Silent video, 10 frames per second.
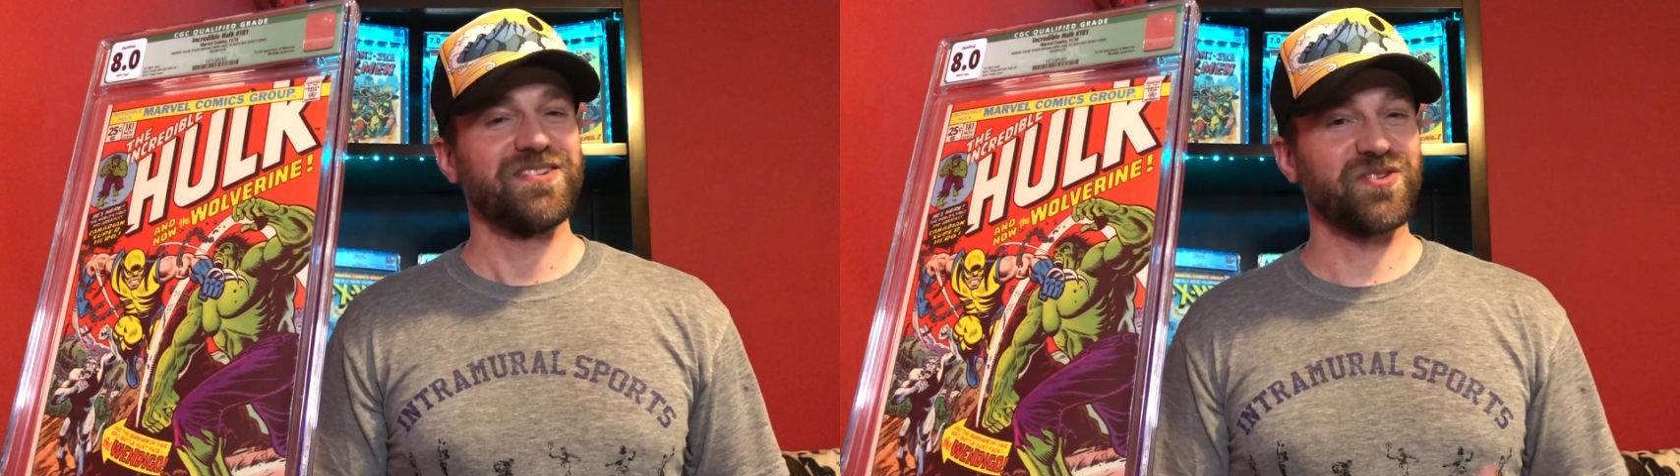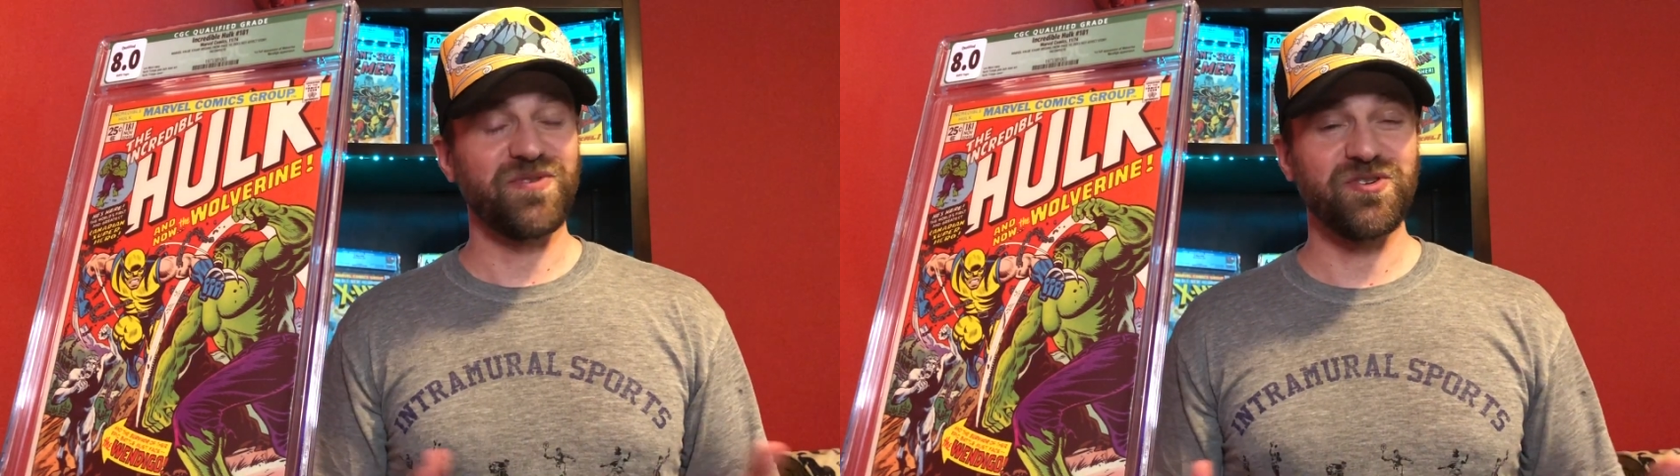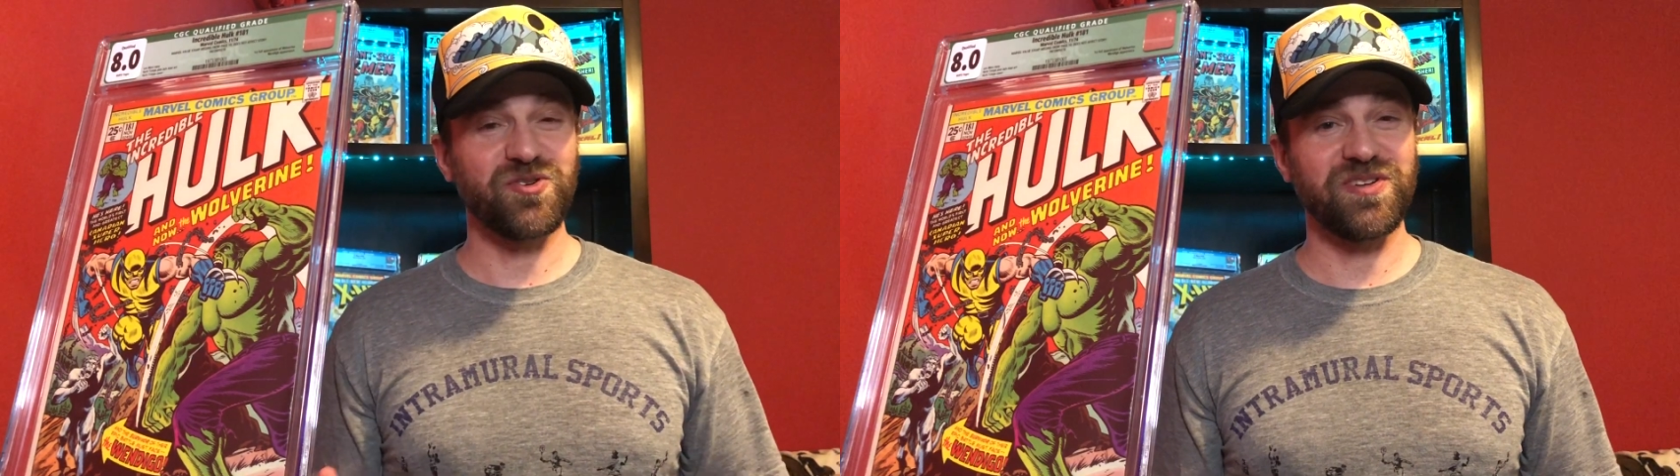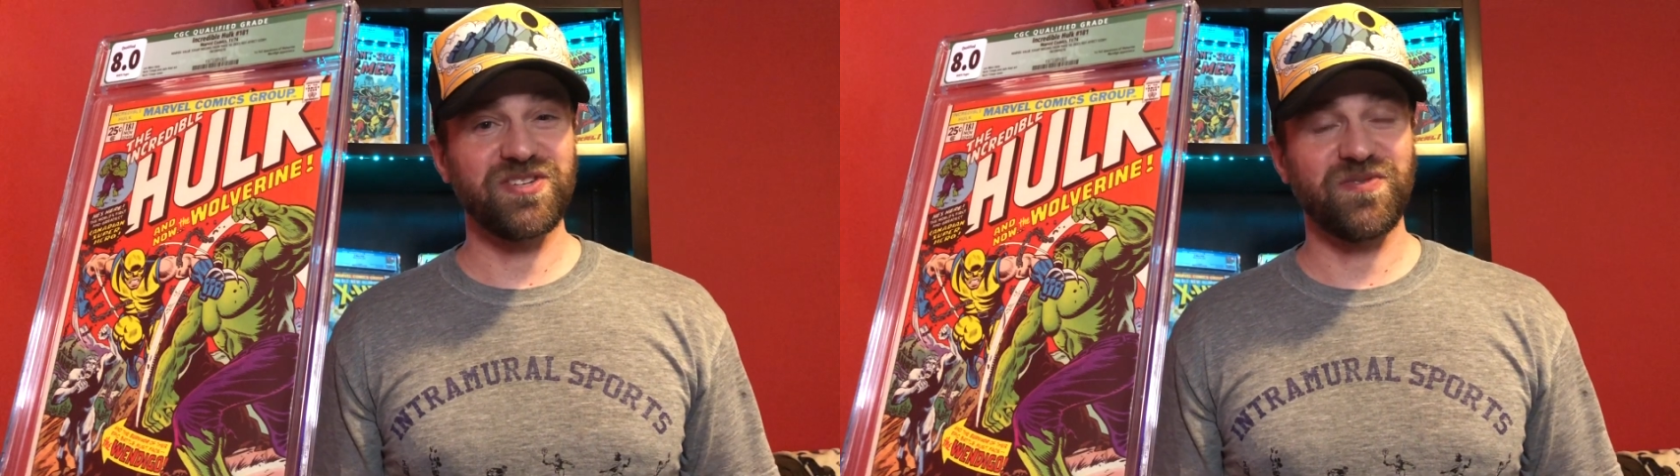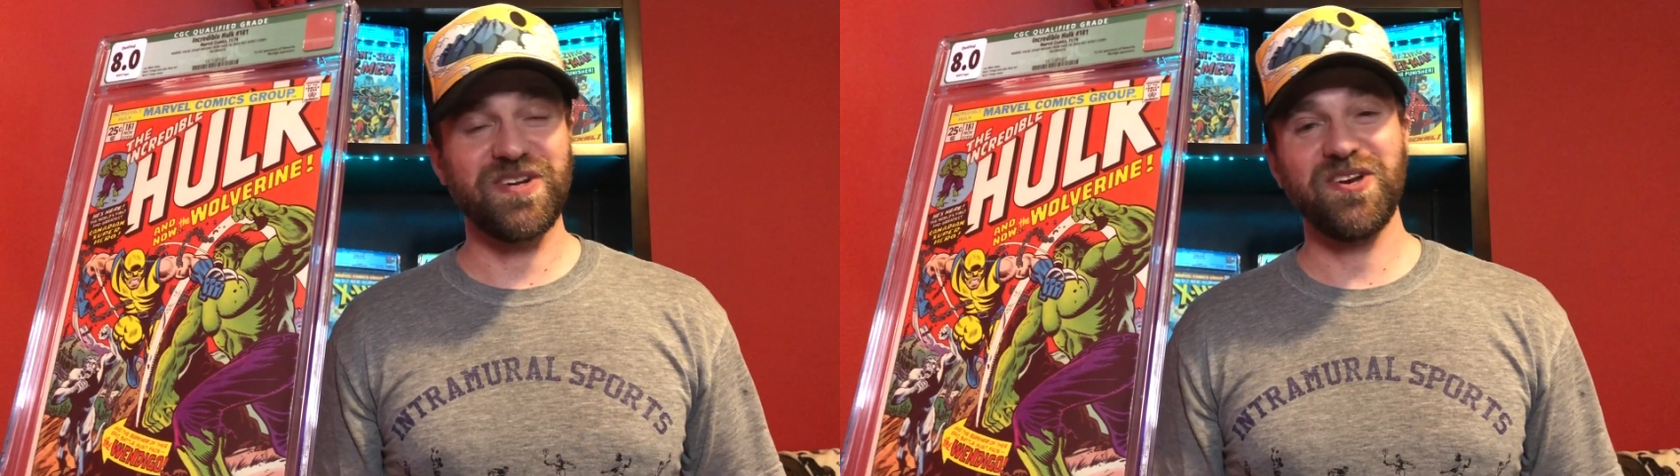So if you enjoyed
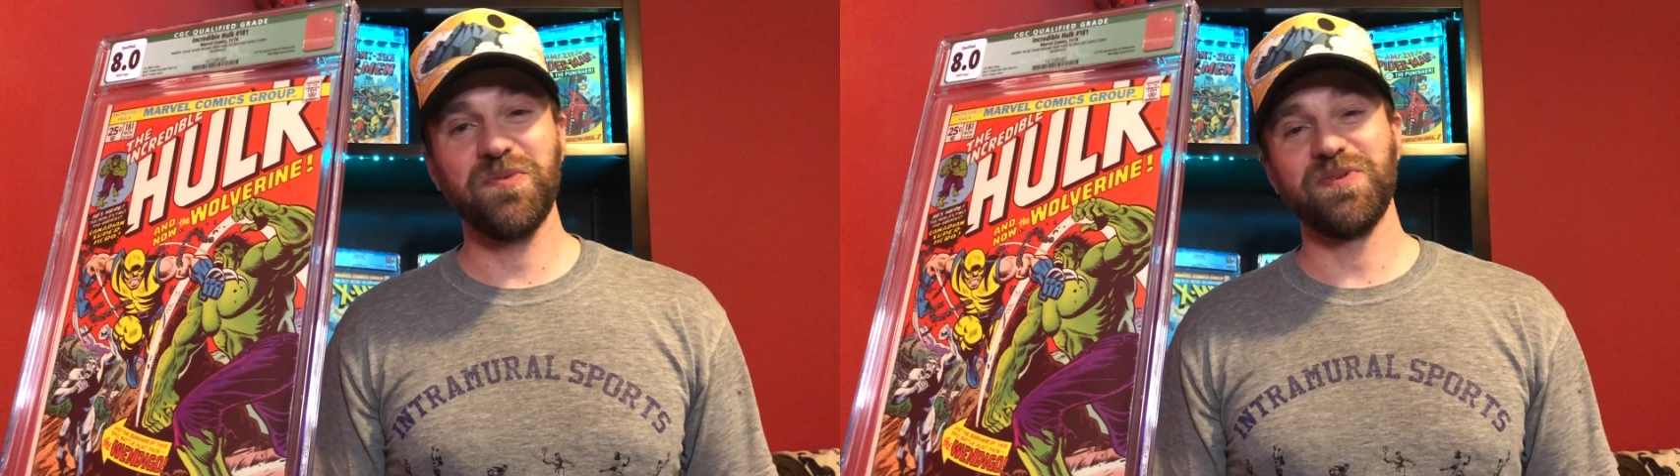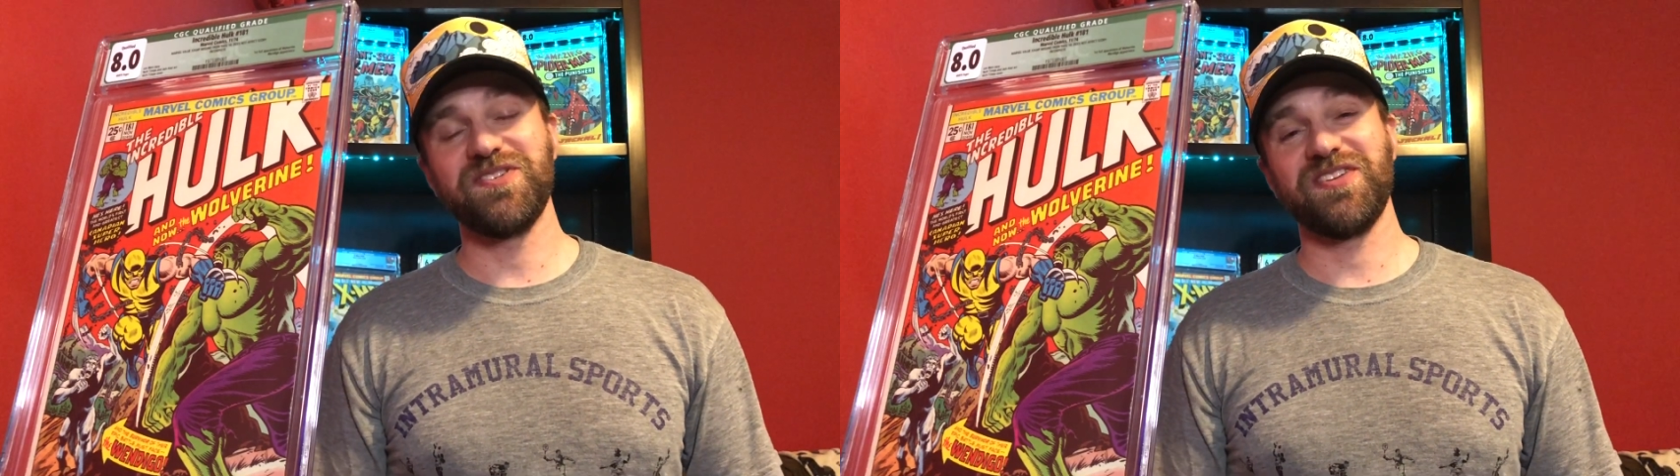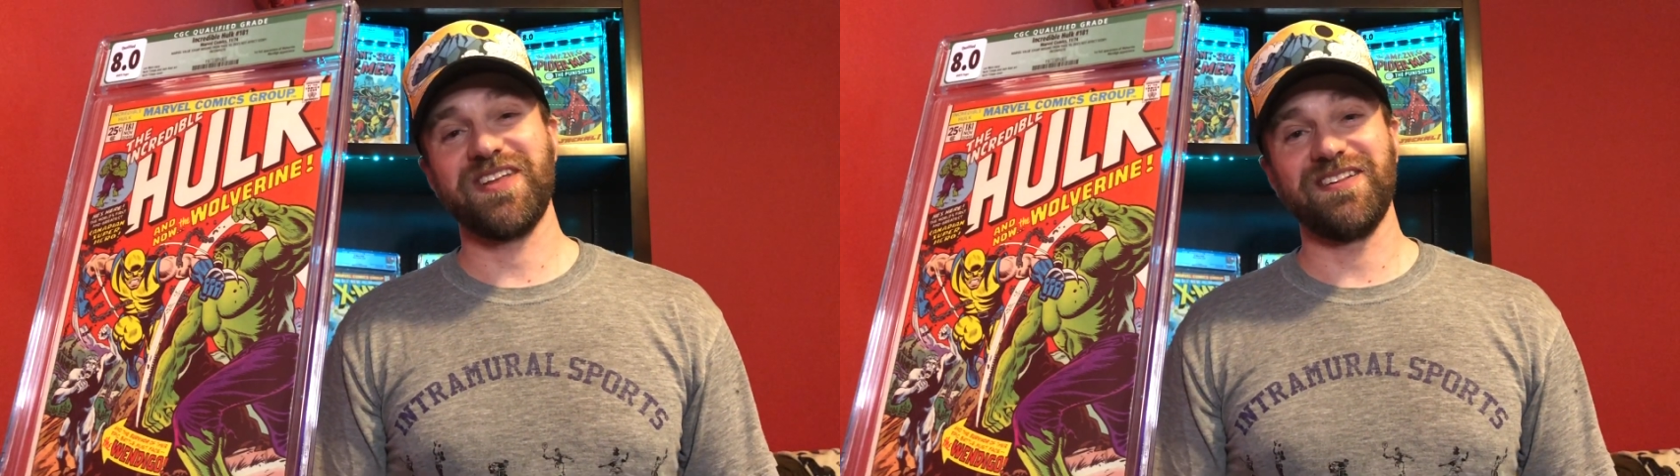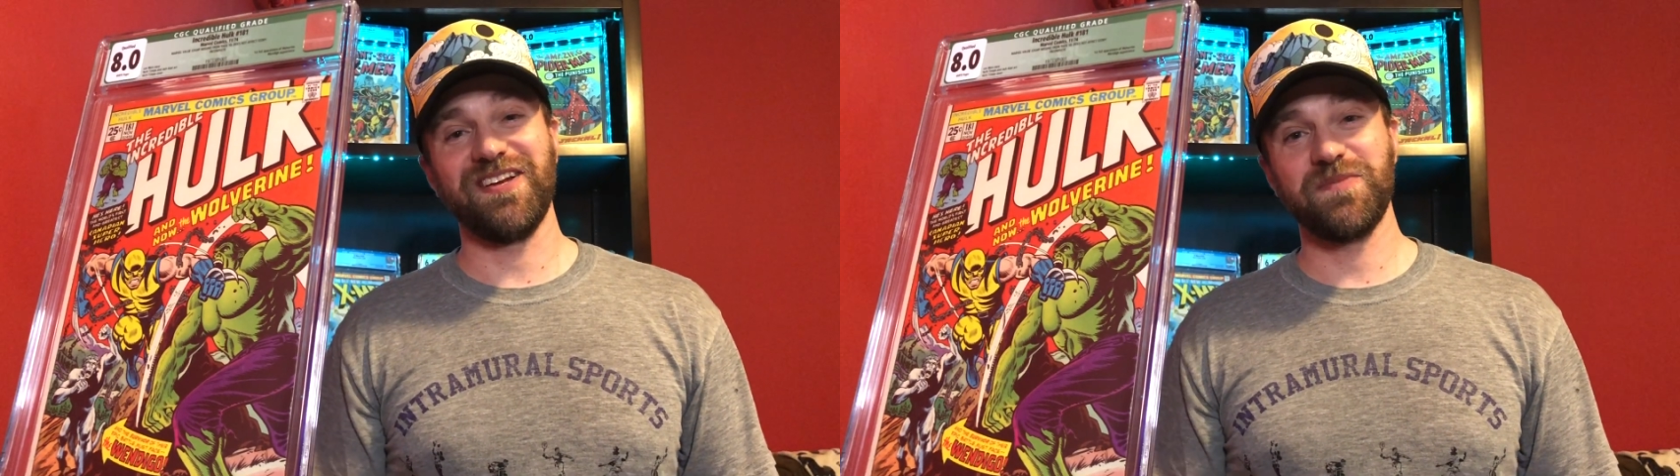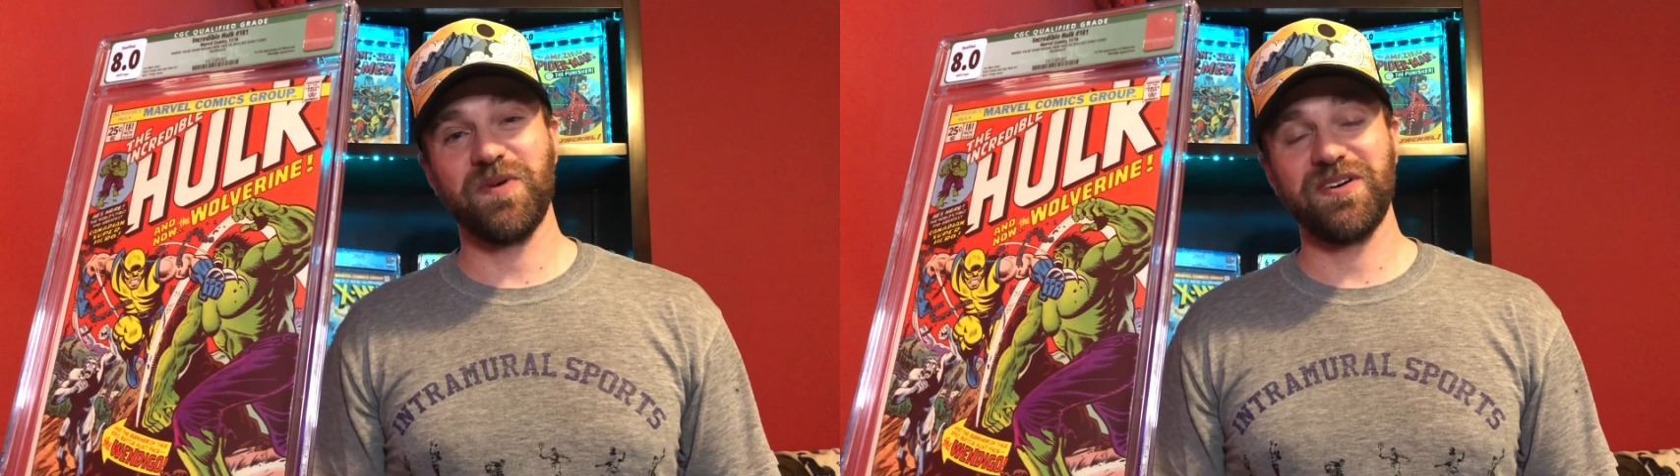this video, please hit that
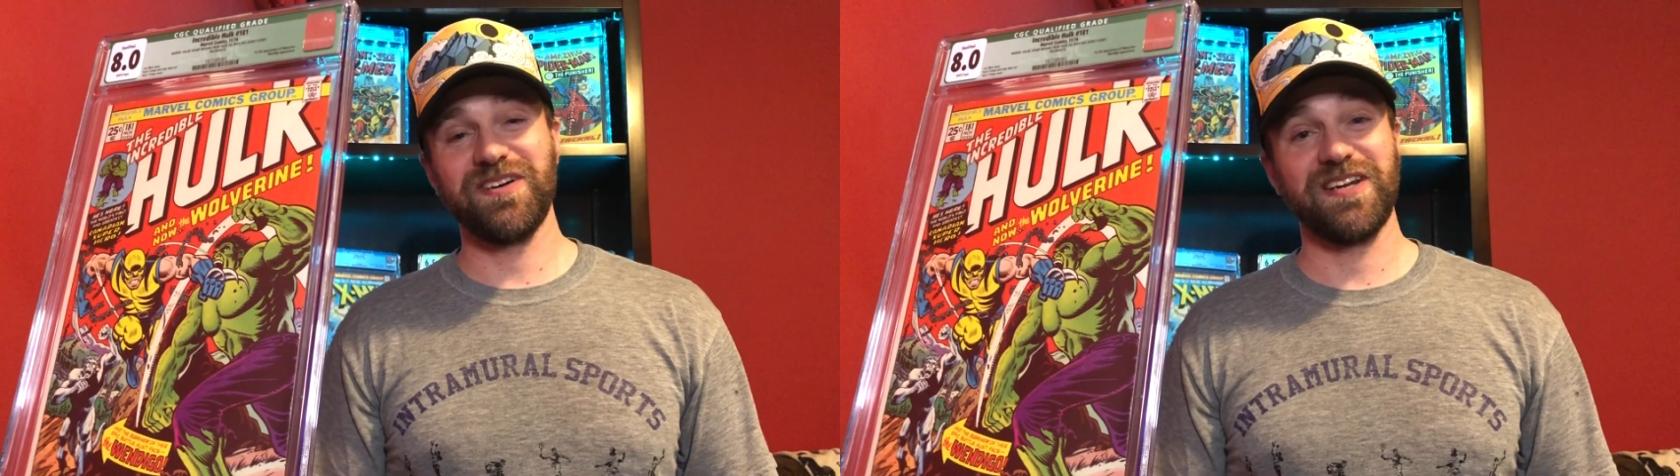like button,